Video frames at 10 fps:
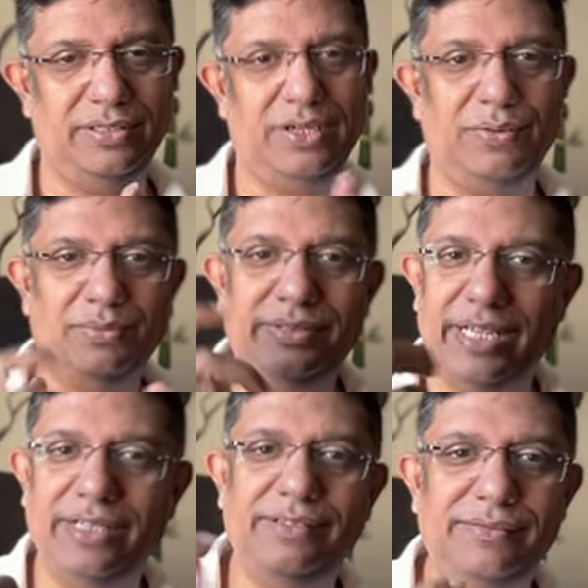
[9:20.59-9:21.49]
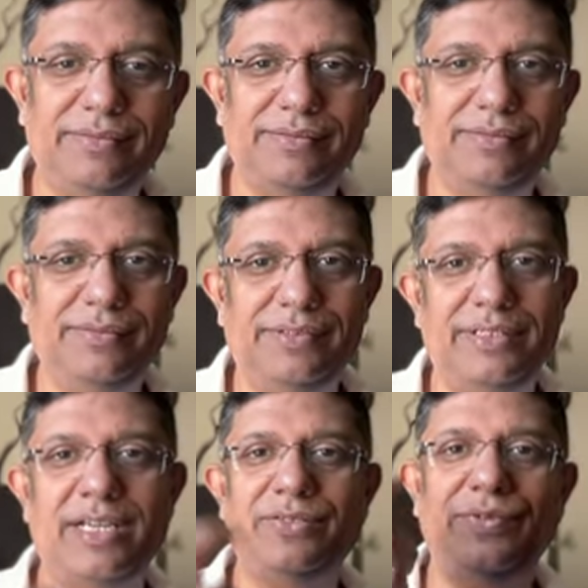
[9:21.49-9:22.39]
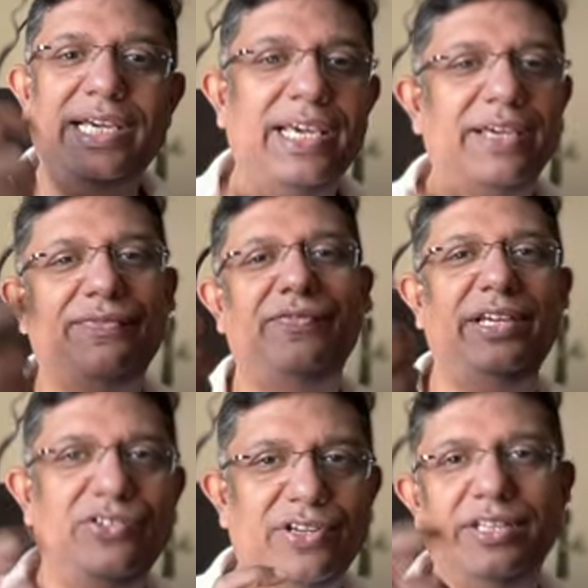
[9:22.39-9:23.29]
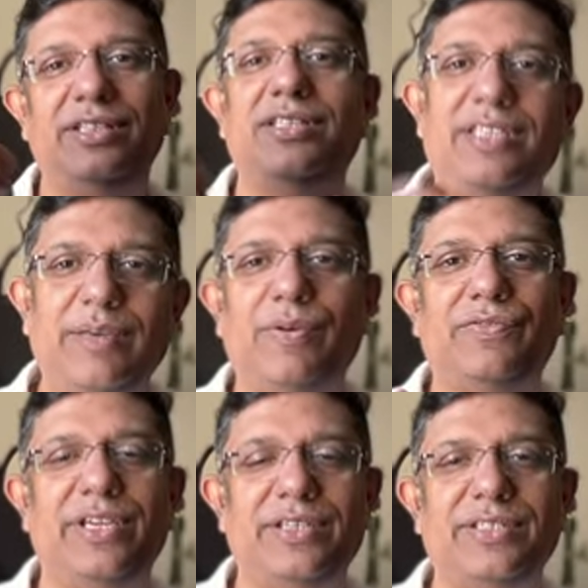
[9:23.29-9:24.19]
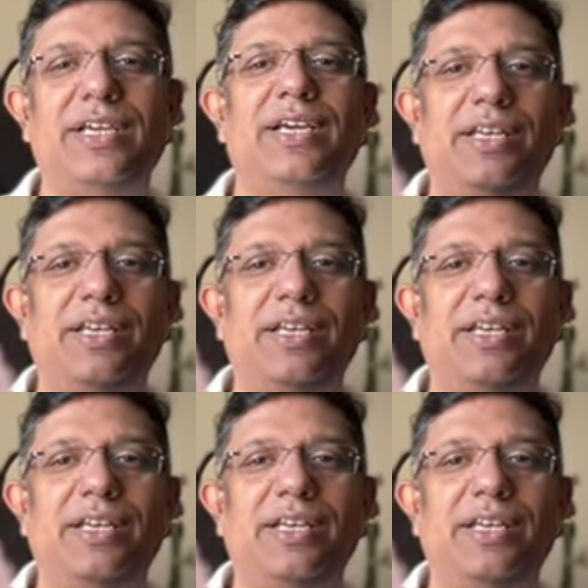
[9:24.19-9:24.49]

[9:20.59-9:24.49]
Now, then does VK feature in the scheme of things?